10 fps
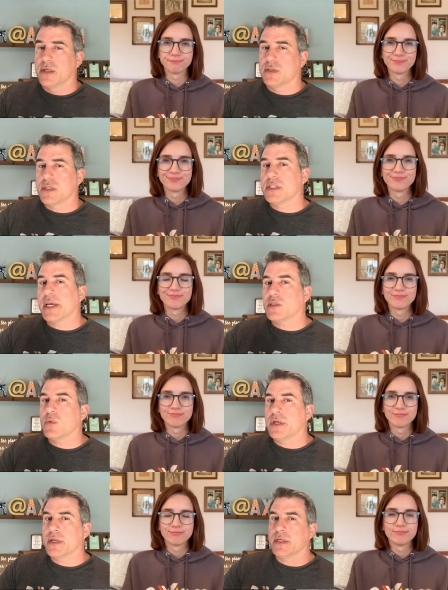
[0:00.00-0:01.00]
Speaker 1: So this next
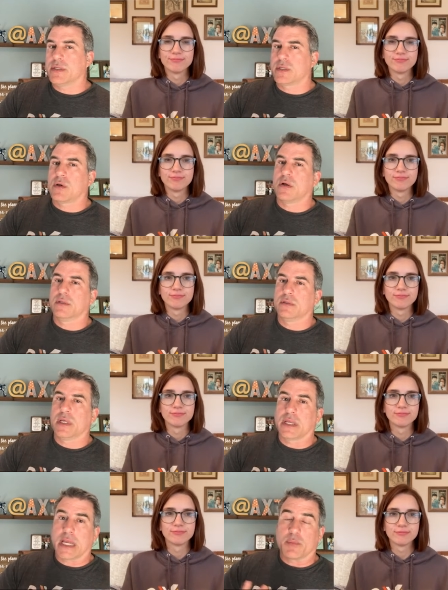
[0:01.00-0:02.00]
one is called
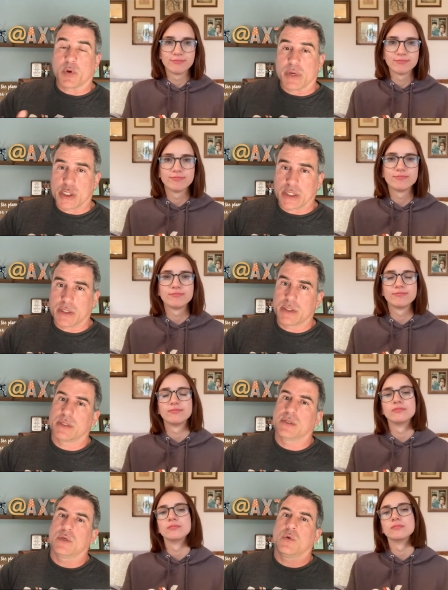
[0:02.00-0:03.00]
delegated permissions.
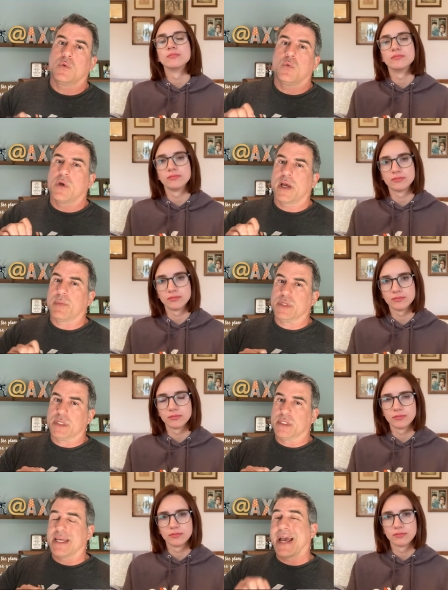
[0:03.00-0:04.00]
So what happens
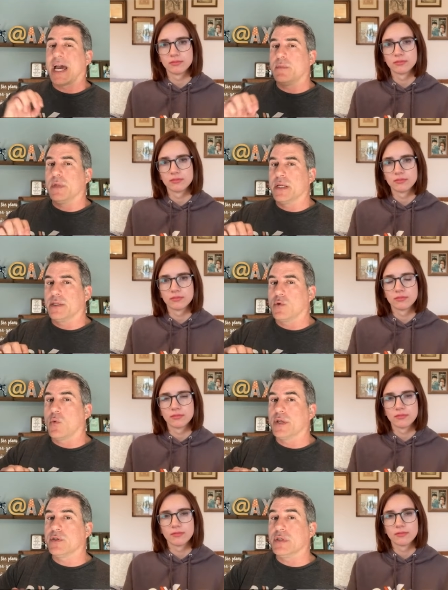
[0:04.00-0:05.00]
is the admin is
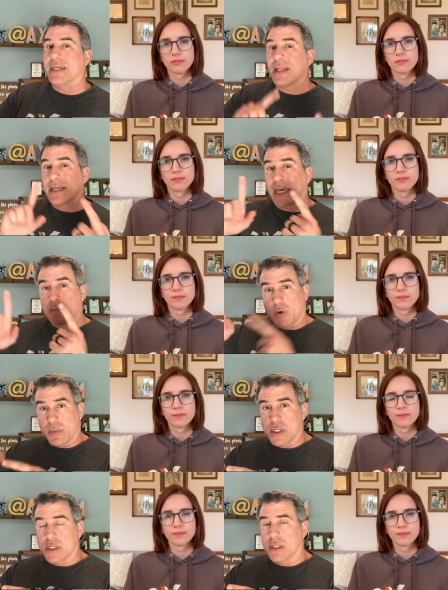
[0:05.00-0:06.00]
going to delegate
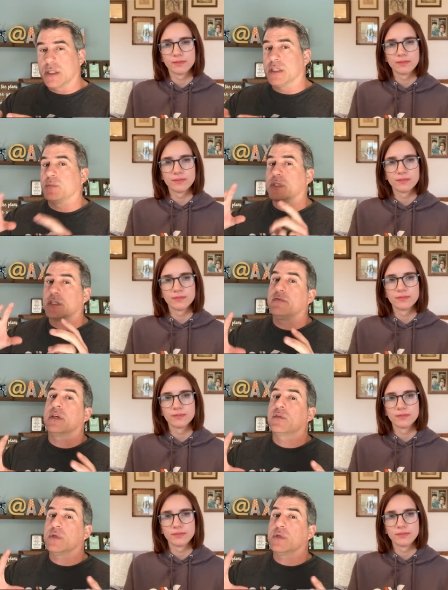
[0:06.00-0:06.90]
permission to the specific